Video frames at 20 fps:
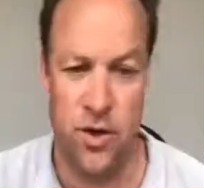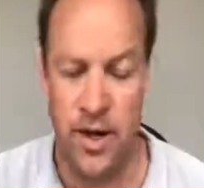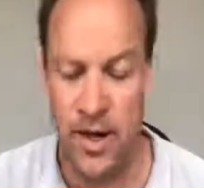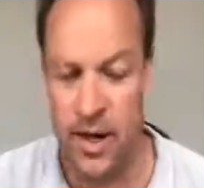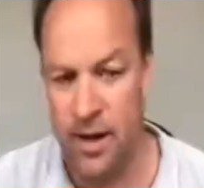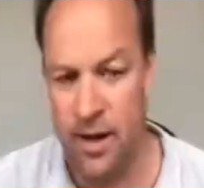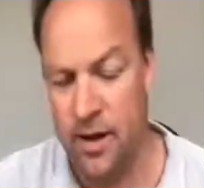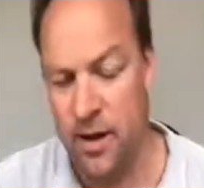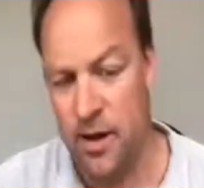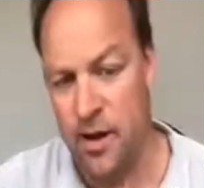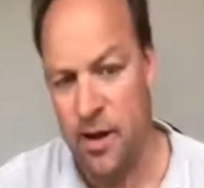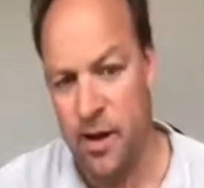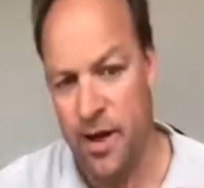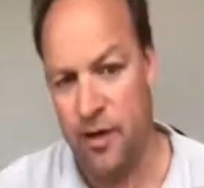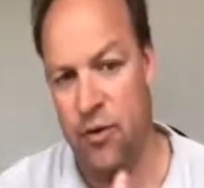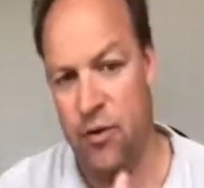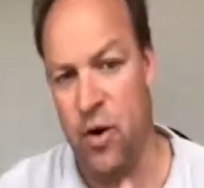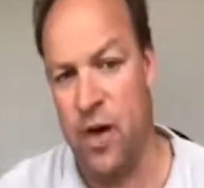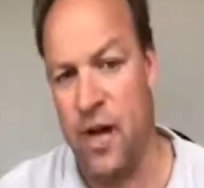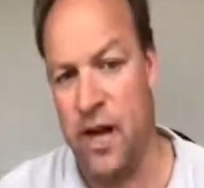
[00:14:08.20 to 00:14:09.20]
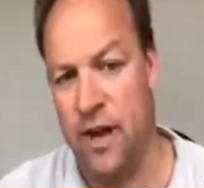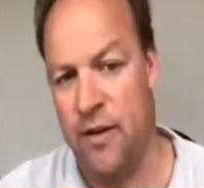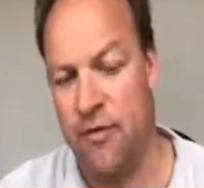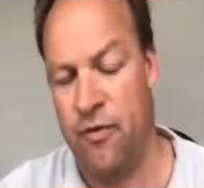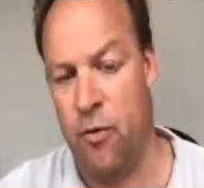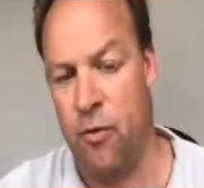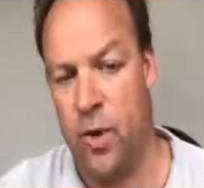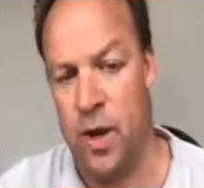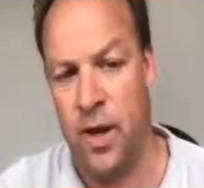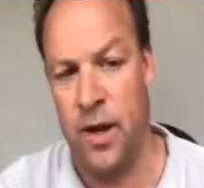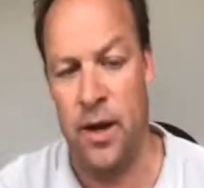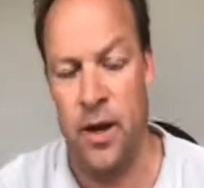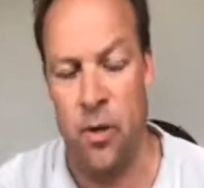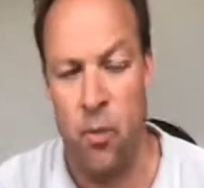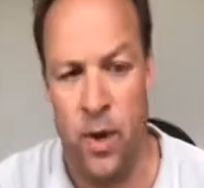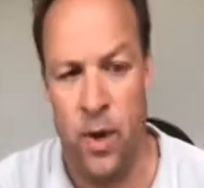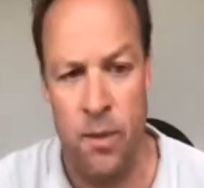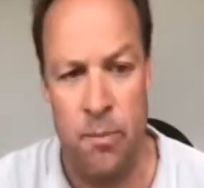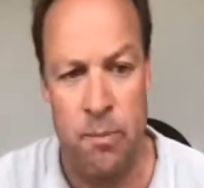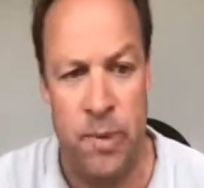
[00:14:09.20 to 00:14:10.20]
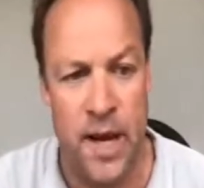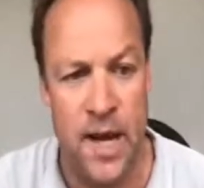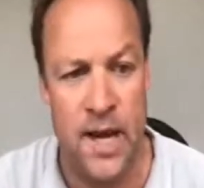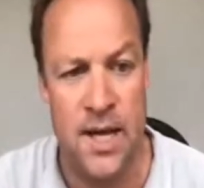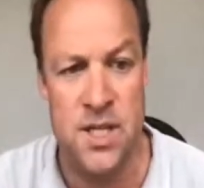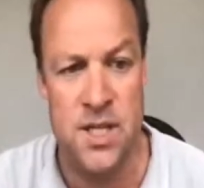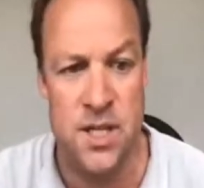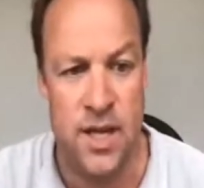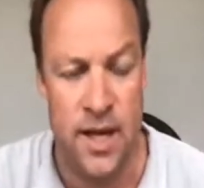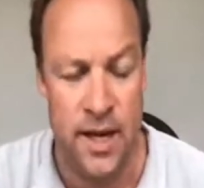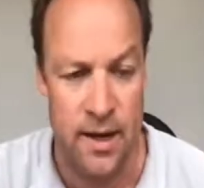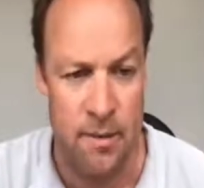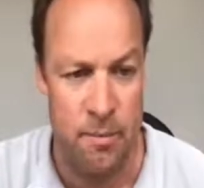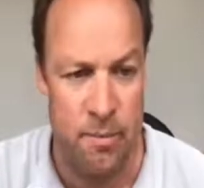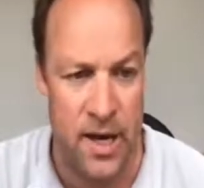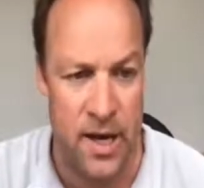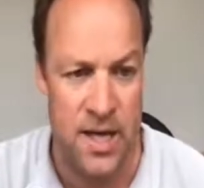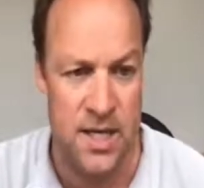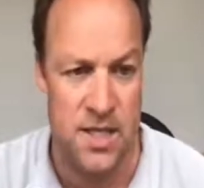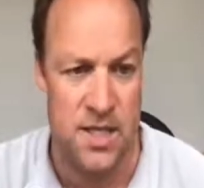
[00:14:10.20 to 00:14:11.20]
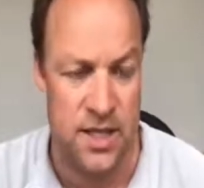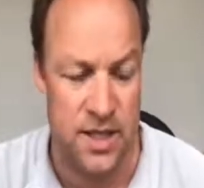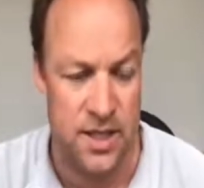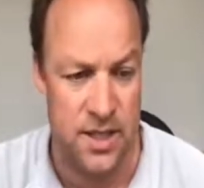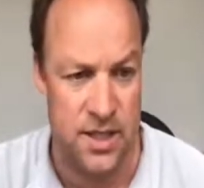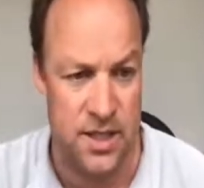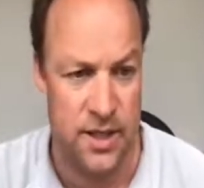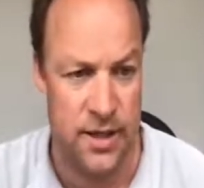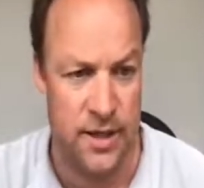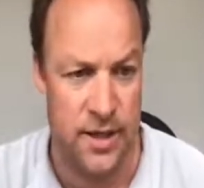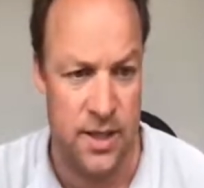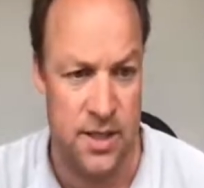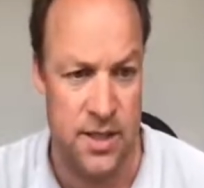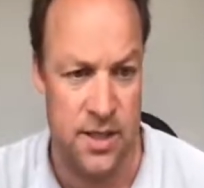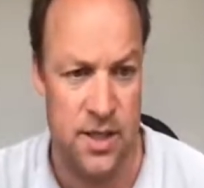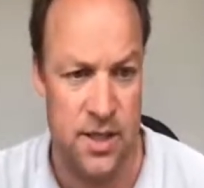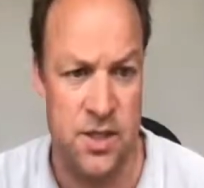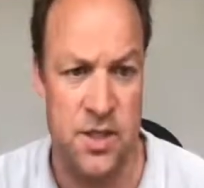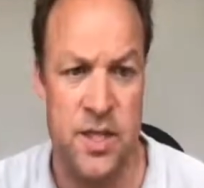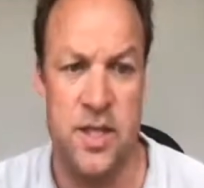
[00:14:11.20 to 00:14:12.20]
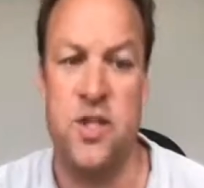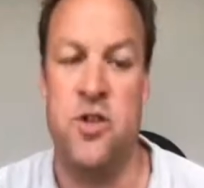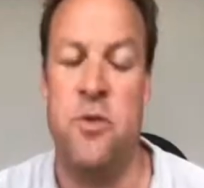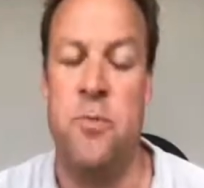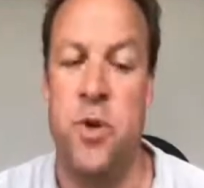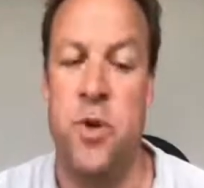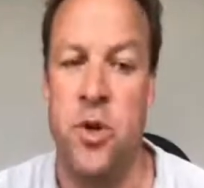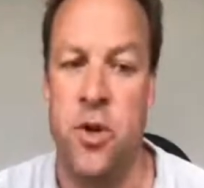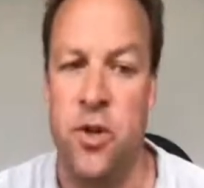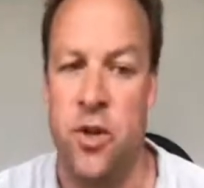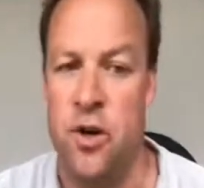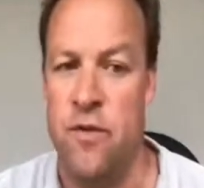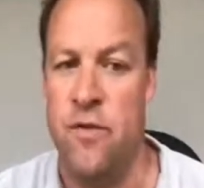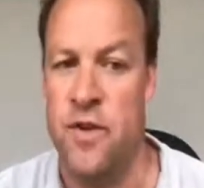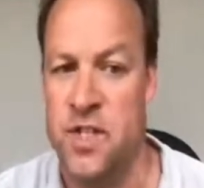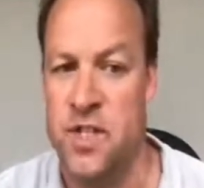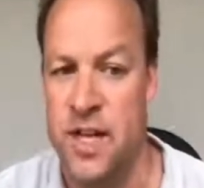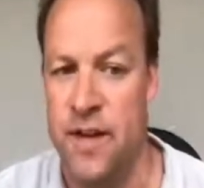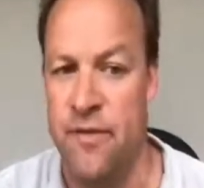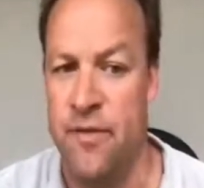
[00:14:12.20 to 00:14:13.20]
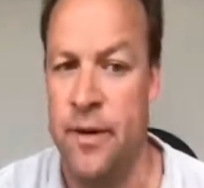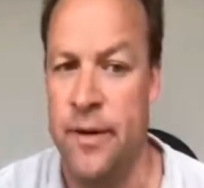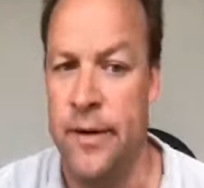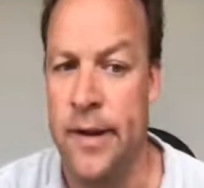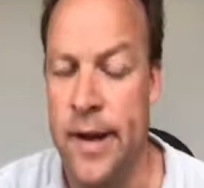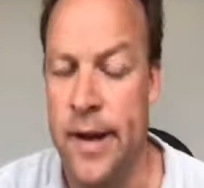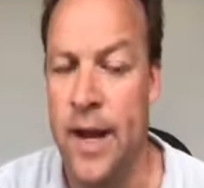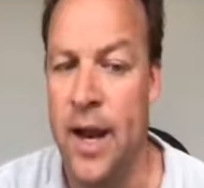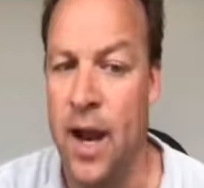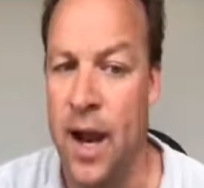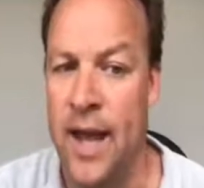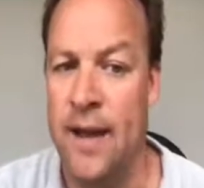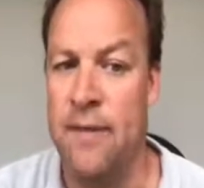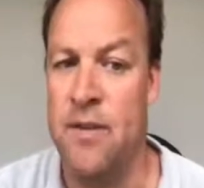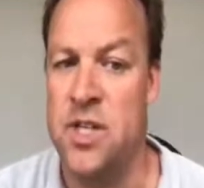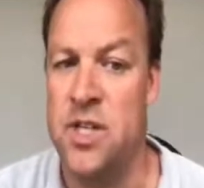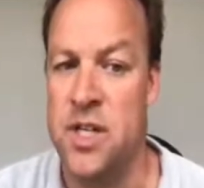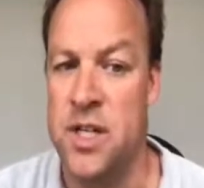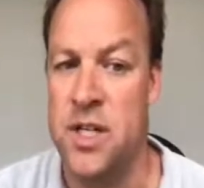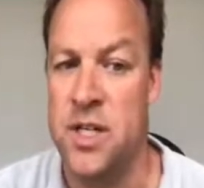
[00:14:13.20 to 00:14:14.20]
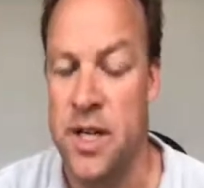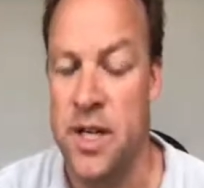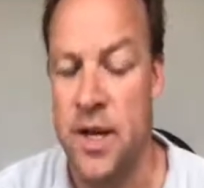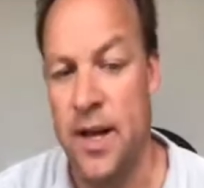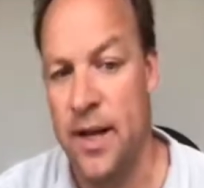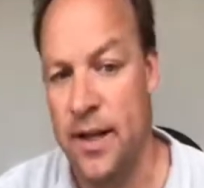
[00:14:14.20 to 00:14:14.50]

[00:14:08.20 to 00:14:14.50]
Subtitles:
then if you have one page and the page is distributed over 7 languages,